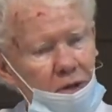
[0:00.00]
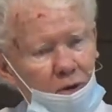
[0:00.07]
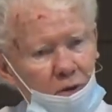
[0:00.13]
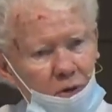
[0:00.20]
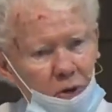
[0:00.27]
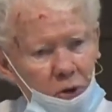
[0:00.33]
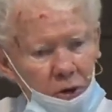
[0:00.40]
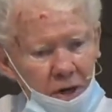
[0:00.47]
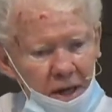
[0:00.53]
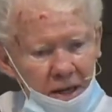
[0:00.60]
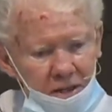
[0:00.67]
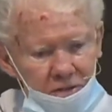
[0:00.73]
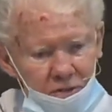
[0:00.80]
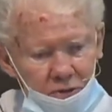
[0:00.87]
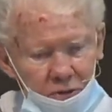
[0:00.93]
going
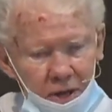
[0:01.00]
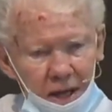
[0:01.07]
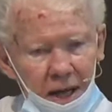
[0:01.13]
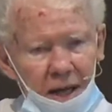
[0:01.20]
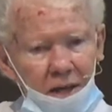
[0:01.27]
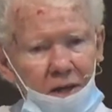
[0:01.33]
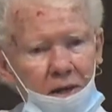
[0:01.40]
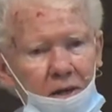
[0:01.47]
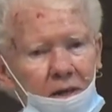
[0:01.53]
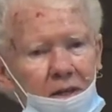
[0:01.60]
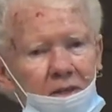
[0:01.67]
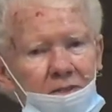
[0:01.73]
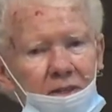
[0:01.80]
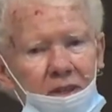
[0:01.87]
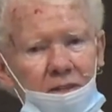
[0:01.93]
astray and all the
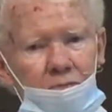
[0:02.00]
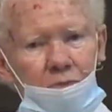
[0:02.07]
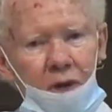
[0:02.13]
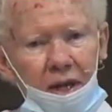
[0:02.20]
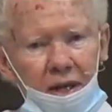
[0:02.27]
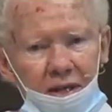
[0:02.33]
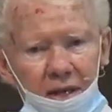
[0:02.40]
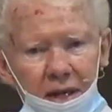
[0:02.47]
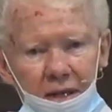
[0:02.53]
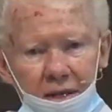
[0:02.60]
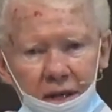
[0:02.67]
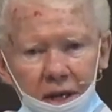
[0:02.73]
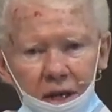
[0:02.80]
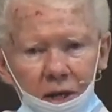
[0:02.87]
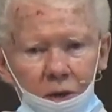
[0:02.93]
things he did
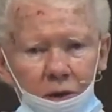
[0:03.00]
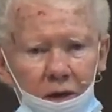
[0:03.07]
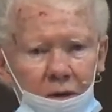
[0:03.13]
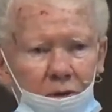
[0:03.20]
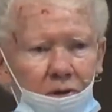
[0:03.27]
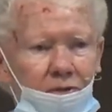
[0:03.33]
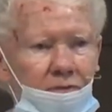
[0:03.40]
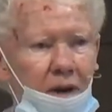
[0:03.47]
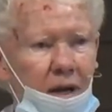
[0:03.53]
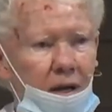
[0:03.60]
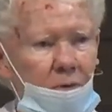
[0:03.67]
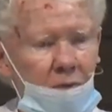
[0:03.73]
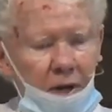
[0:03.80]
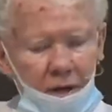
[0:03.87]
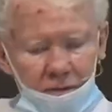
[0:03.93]
when he was far
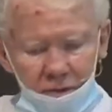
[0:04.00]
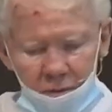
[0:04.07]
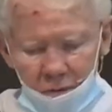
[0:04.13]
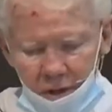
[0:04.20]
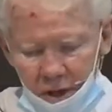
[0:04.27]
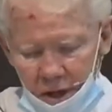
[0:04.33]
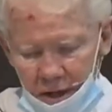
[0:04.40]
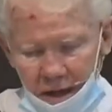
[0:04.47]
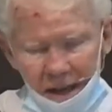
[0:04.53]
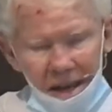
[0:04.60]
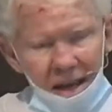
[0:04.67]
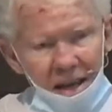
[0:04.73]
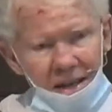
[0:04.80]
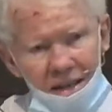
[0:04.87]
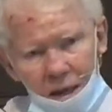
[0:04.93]
away from God,
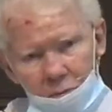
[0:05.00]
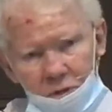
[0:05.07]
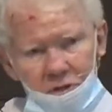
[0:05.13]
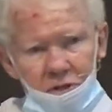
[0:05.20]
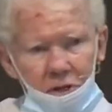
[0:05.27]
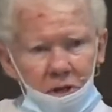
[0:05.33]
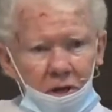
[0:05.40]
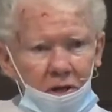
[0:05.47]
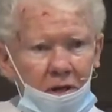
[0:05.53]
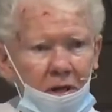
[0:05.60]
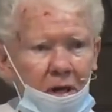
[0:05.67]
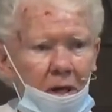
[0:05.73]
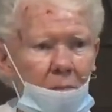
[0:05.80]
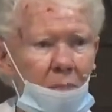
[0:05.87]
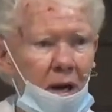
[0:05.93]
that was all
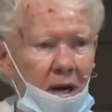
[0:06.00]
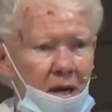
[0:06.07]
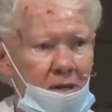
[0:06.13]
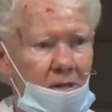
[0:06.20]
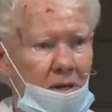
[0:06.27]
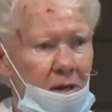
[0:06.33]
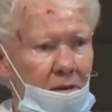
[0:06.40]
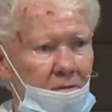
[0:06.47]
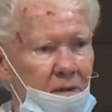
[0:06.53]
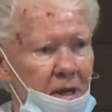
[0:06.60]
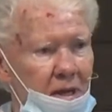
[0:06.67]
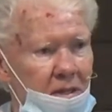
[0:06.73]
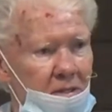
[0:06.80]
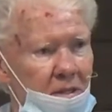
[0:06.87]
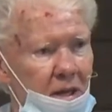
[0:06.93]
part of
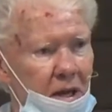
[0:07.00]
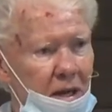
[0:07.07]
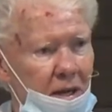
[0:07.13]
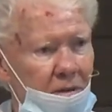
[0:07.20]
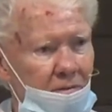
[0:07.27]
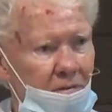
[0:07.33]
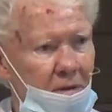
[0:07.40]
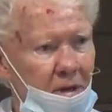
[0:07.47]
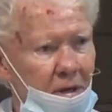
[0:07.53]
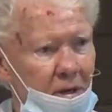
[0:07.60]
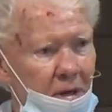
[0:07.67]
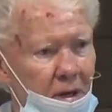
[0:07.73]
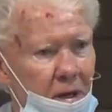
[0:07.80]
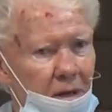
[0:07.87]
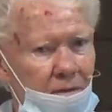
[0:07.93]
his life,
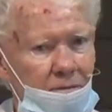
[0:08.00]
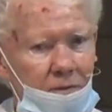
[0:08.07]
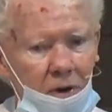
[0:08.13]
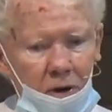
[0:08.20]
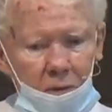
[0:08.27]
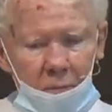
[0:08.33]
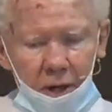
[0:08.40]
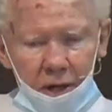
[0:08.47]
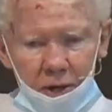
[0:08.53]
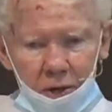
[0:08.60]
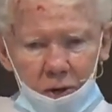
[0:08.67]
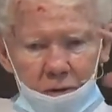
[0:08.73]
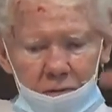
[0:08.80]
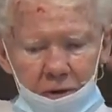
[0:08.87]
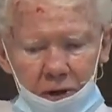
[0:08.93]
forming the
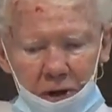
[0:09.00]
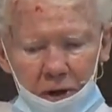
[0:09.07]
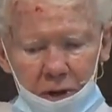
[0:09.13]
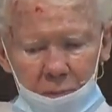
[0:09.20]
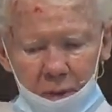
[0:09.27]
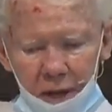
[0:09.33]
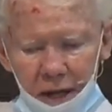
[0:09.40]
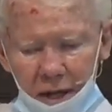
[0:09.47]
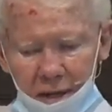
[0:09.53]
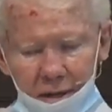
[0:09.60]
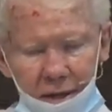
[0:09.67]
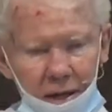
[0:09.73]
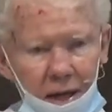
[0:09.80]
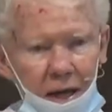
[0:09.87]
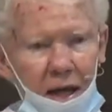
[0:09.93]
overall plan.
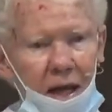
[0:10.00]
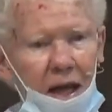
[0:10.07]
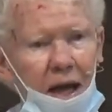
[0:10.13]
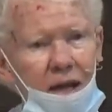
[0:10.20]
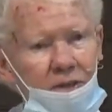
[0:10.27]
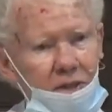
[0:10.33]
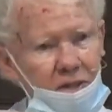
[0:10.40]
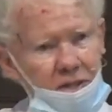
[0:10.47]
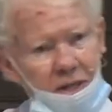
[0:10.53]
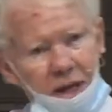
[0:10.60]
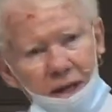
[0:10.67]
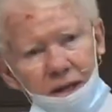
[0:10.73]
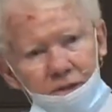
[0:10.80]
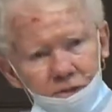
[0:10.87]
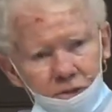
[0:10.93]
And just
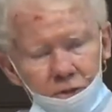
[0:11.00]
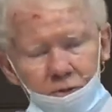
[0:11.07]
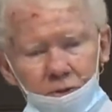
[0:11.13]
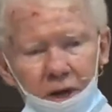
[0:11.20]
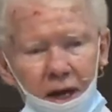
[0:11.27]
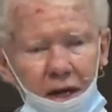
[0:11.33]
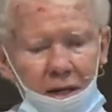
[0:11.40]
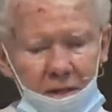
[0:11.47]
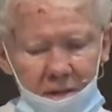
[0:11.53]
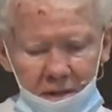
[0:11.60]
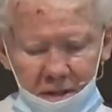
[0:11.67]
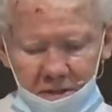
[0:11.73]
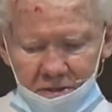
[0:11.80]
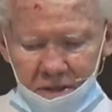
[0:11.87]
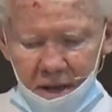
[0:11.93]
like a true
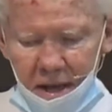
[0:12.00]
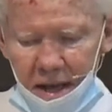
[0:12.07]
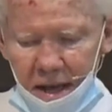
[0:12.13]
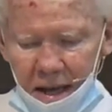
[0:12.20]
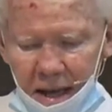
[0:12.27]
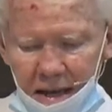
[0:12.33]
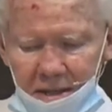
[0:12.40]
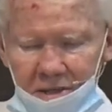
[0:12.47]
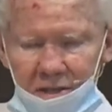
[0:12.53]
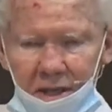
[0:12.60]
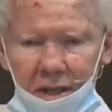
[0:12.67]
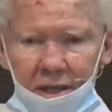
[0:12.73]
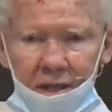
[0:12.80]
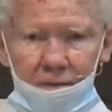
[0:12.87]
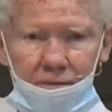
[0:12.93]
artist can
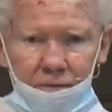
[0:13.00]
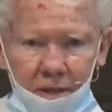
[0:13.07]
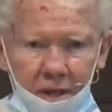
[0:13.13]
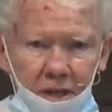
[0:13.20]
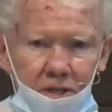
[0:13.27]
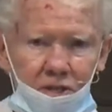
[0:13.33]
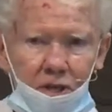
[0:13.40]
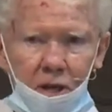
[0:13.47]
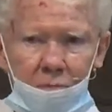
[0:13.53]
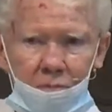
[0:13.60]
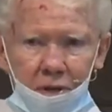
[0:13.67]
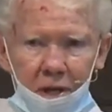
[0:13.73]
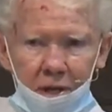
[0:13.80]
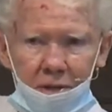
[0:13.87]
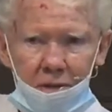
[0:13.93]
see the finished
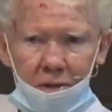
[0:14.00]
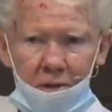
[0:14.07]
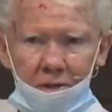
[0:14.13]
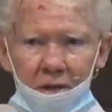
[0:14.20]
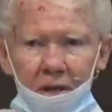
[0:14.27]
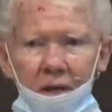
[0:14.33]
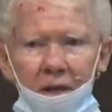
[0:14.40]
product,